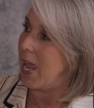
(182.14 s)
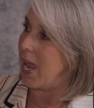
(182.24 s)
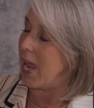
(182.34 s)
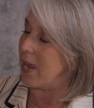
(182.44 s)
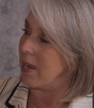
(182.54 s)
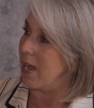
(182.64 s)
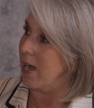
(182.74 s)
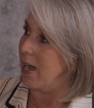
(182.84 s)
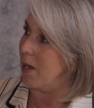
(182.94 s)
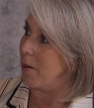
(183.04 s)
a
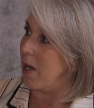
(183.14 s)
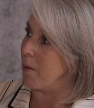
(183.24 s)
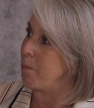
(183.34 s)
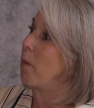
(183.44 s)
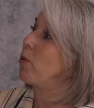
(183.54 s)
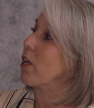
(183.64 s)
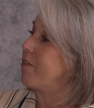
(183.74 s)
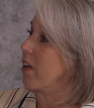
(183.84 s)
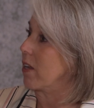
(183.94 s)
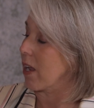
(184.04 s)
public
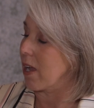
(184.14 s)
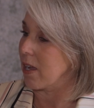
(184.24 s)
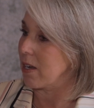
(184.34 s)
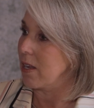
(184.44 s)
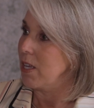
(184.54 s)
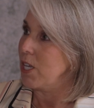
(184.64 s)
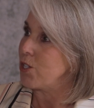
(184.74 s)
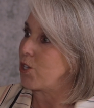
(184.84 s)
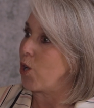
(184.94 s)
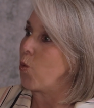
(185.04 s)
funding cut.
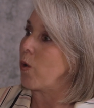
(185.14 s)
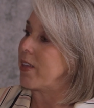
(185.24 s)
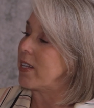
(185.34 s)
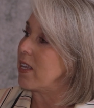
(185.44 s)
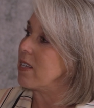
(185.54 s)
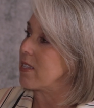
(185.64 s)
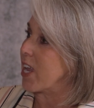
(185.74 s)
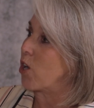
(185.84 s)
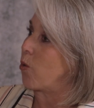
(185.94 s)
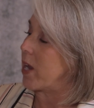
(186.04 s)
So what they did is
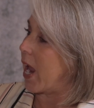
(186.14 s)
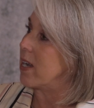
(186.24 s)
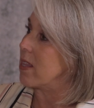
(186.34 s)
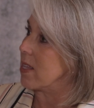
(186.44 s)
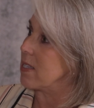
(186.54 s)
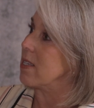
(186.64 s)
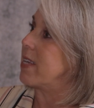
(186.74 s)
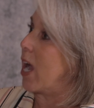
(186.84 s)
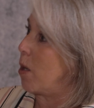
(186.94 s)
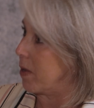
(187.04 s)
they created this
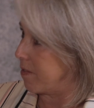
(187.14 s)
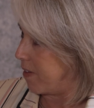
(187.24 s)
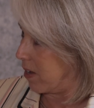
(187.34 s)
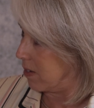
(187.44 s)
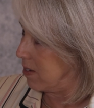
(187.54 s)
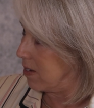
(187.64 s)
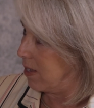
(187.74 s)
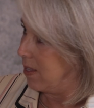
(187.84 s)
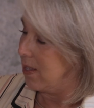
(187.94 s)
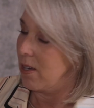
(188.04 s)
endowment fund,
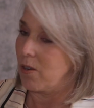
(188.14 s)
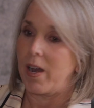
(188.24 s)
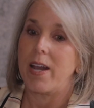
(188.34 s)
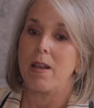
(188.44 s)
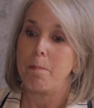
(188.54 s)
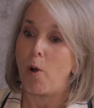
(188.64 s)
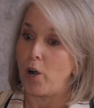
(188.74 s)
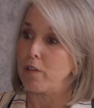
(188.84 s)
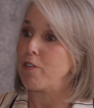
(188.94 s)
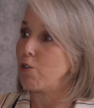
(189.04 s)
all right, and
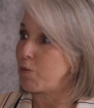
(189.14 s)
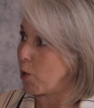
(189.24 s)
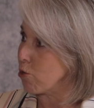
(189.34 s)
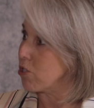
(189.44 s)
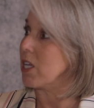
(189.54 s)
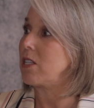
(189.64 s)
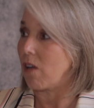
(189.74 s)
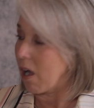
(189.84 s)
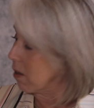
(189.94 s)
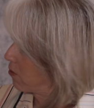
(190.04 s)
part of those proceeds
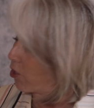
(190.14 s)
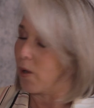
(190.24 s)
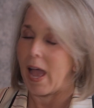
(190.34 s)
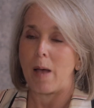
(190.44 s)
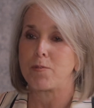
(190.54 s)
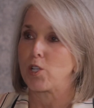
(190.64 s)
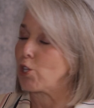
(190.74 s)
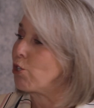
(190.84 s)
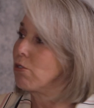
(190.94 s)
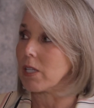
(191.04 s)
do
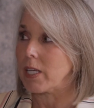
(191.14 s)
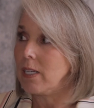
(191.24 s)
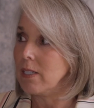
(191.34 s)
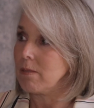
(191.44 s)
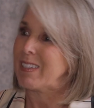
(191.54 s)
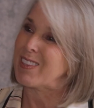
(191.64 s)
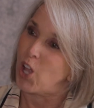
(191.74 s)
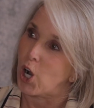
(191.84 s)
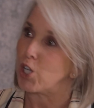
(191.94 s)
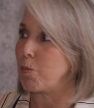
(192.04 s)
absolutely, in
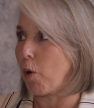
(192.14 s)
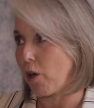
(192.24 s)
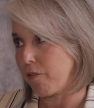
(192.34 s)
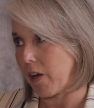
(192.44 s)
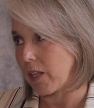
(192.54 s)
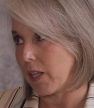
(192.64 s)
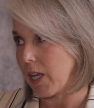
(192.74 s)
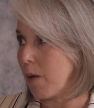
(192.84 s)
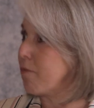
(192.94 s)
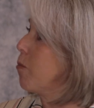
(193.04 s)
large part, frankly, come